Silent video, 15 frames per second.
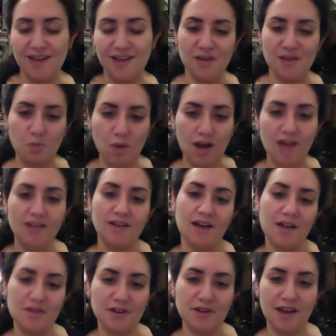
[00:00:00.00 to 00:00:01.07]
while
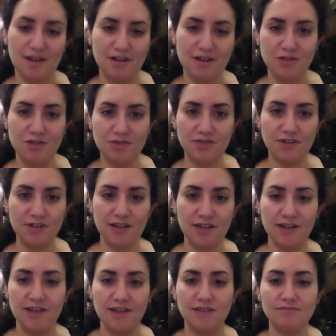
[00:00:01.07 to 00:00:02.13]
other characters feel like
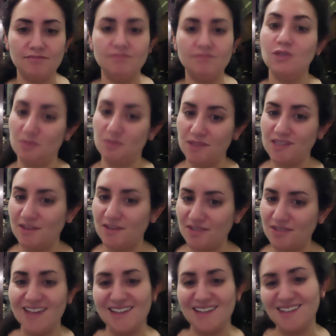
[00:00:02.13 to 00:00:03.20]
it could be
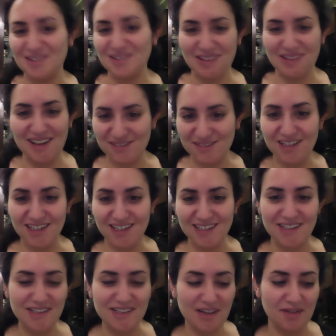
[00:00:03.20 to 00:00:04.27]
suffocating. So that really
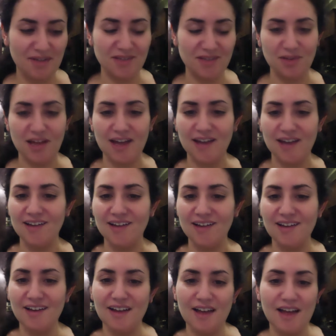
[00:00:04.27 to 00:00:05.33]
does come into play.
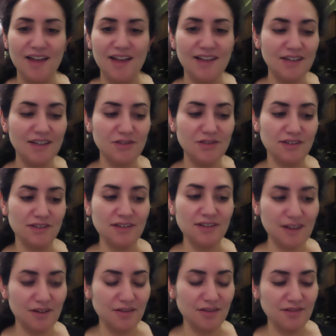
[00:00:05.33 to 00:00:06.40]
And I you know,
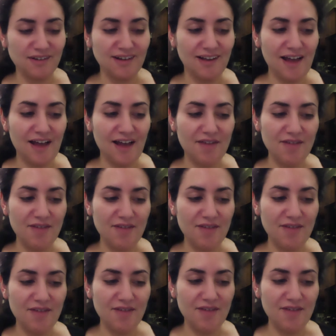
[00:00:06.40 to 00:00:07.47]
have
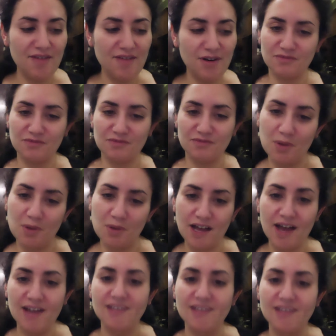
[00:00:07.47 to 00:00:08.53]
heard from both
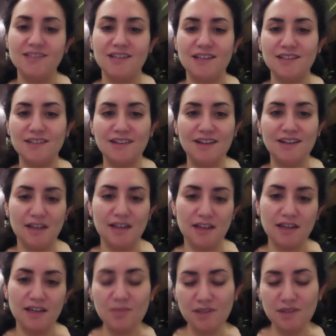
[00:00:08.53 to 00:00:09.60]
sides that it
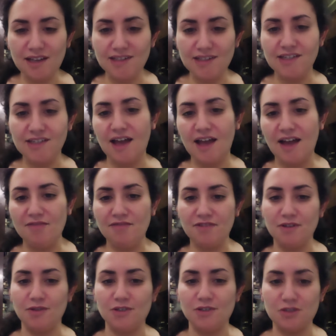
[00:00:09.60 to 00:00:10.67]
can be nice to have
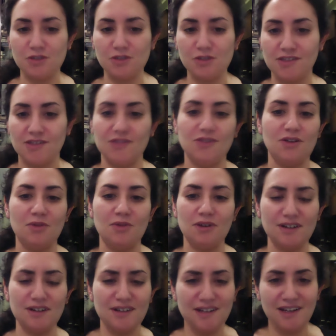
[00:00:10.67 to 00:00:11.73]
fewer choices. You know,
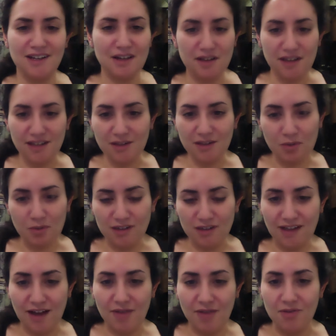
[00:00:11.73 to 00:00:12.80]
we're in a world
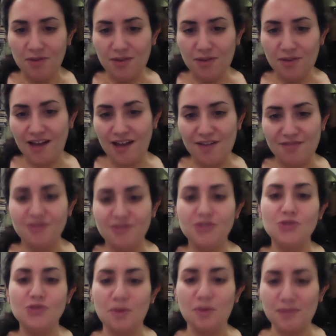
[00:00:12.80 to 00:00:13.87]
now where we have
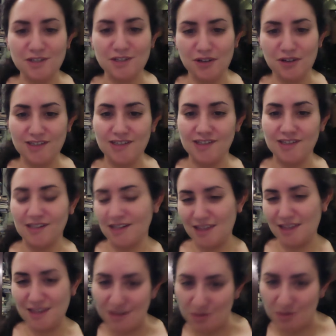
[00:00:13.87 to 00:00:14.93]
so many choices, and I
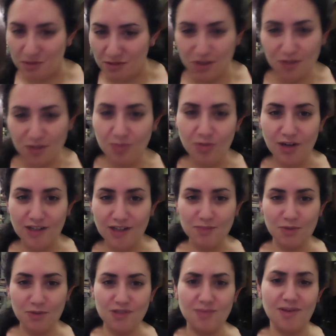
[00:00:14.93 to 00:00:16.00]
think human brain's
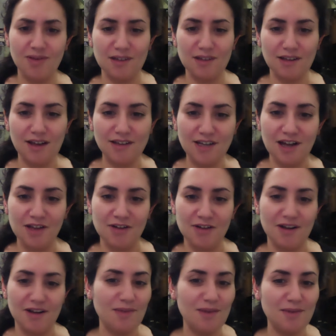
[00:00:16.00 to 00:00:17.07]
supposed to be able to
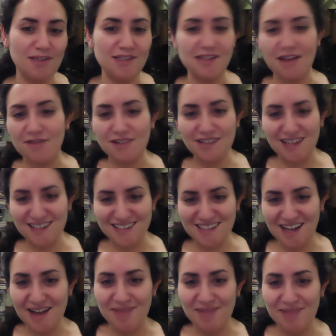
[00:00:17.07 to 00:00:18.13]
tolerate maybe 7 at a
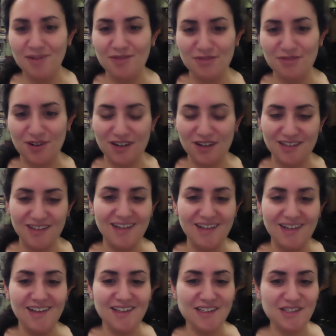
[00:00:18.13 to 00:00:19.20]
time before it
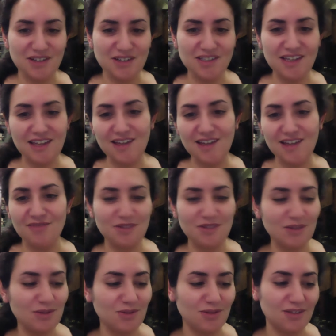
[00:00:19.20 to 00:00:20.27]
starts getting
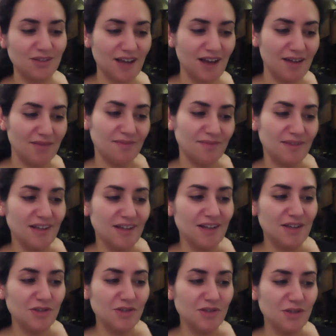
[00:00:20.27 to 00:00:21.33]
confused.
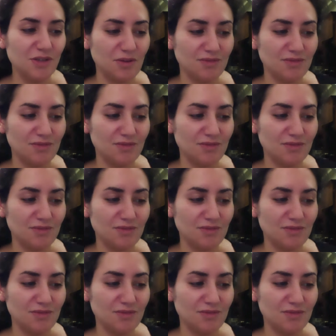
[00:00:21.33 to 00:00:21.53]
So